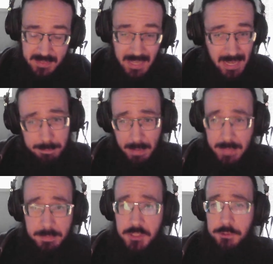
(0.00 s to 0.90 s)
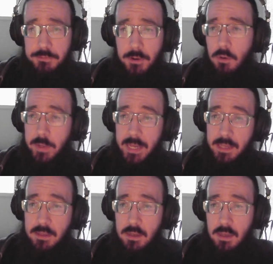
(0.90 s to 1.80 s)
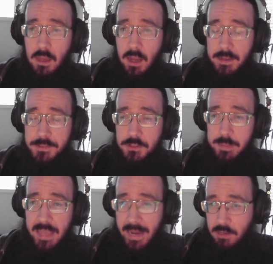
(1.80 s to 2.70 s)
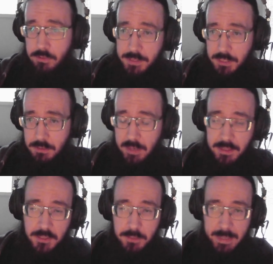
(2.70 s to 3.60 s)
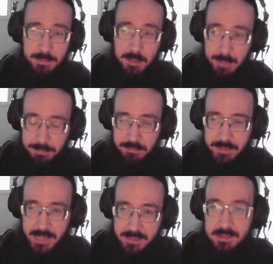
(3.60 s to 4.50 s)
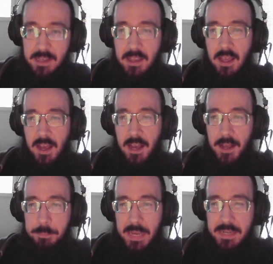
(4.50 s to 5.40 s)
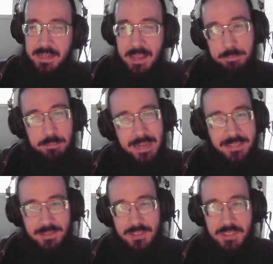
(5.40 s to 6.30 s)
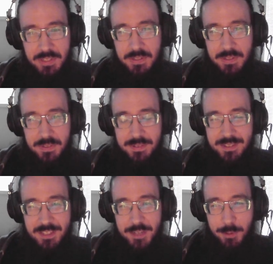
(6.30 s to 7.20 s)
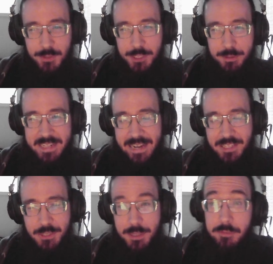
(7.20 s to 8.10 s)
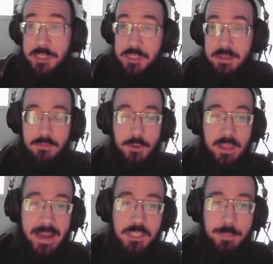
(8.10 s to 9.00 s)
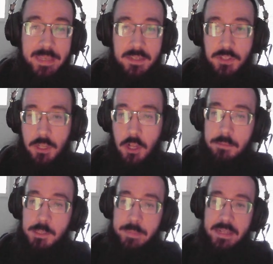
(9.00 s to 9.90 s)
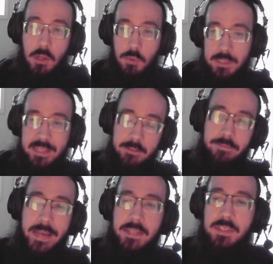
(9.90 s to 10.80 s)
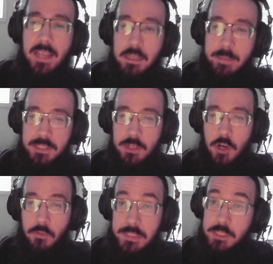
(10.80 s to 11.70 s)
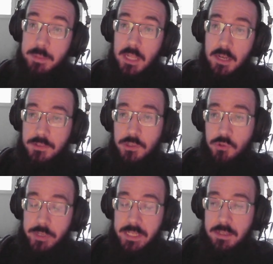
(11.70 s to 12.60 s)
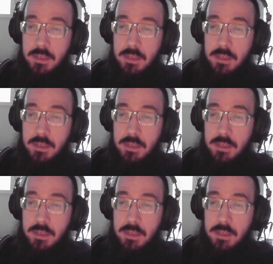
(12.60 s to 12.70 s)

It might be too far away to be aggroing you, and then it might be fine, but it might still come over to attack you. And the reason for that is because the Calm spell only affects enemies that are visible on screen.